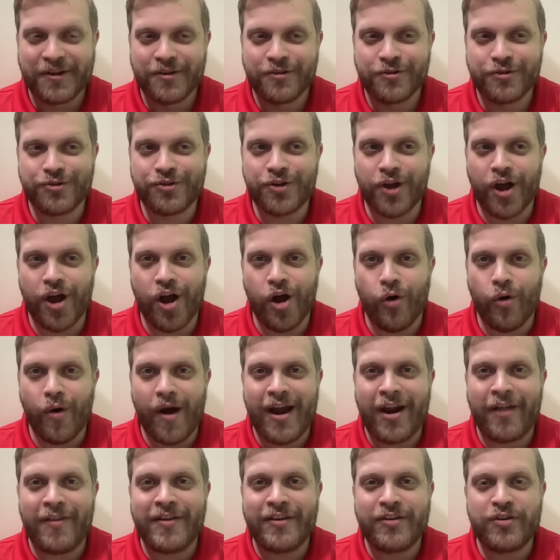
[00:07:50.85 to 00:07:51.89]
So I
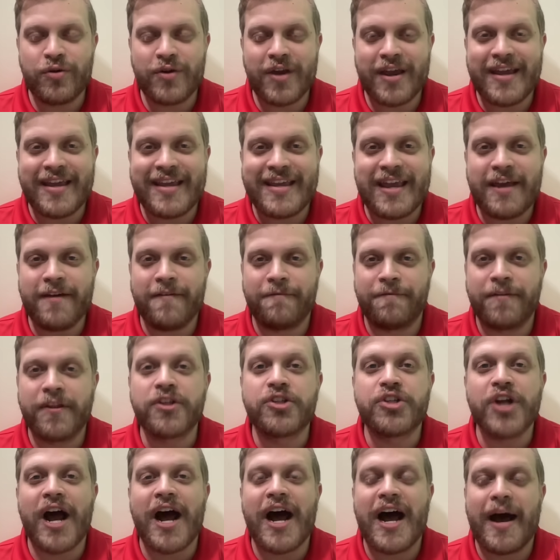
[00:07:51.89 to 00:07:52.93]
don't think you can give the
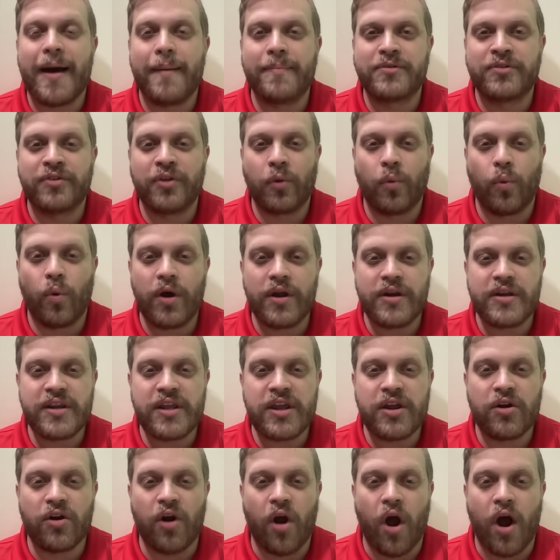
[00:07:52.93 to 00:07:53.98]
job to the
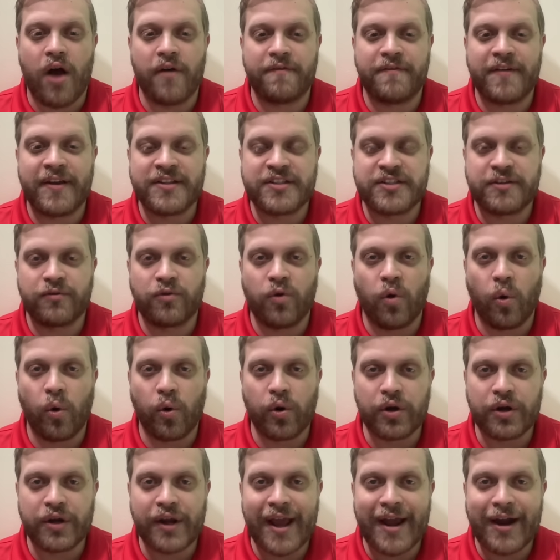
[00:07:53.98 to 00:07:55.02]
one-year offensive
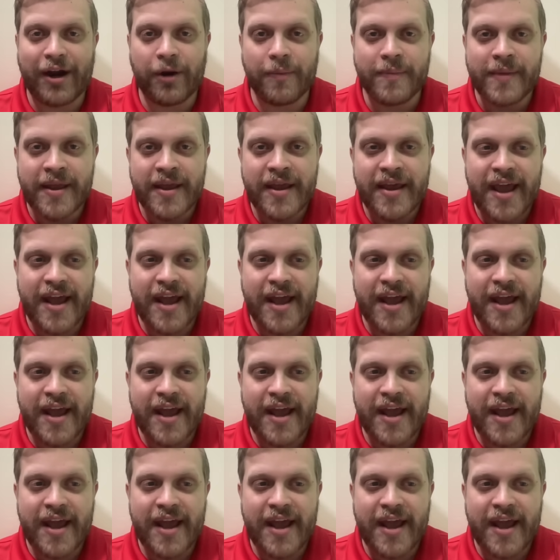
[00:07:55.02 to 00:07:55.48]
coordinator.